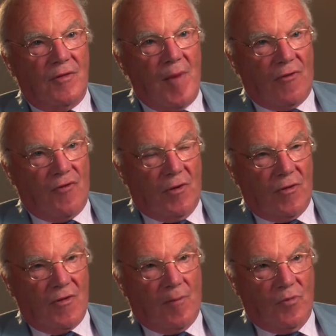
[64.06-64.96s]
metro,
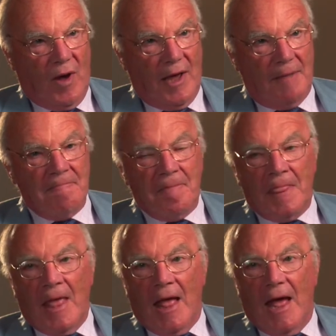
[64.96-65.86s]
the subway.
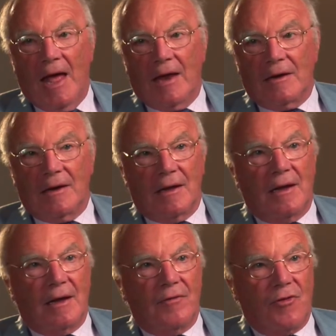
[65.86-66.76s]
And
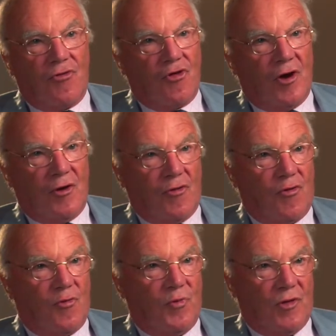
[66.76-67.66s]
this
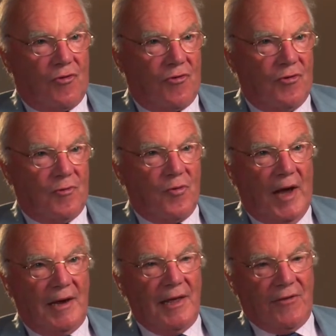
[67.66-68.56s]
church, which could
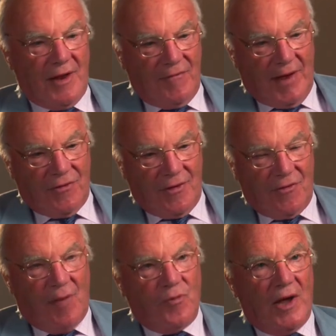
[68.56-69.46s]
quite easily have had the
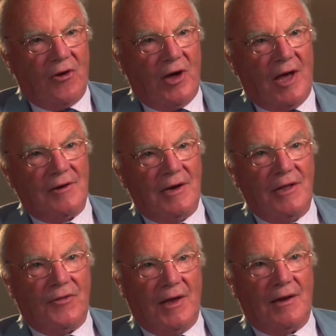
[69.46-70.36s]
subway going
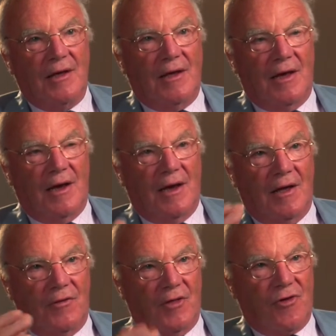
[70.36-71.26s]
underneath it,
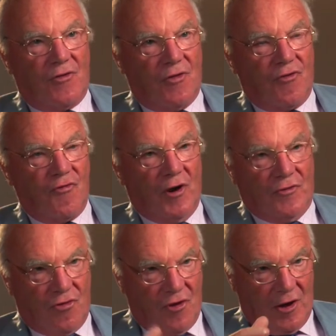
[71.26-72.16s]
they just
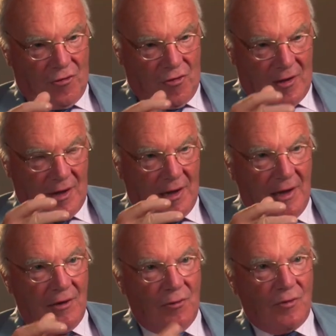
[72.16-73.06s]
destroyed the church
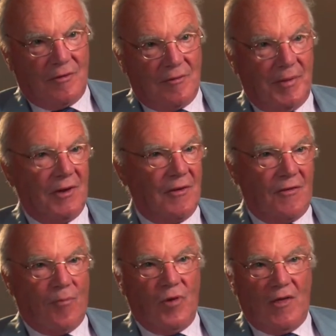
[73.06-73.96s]
in order to build a
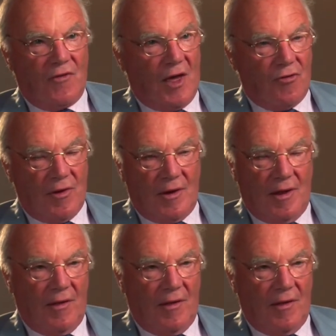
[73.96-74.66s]
subway station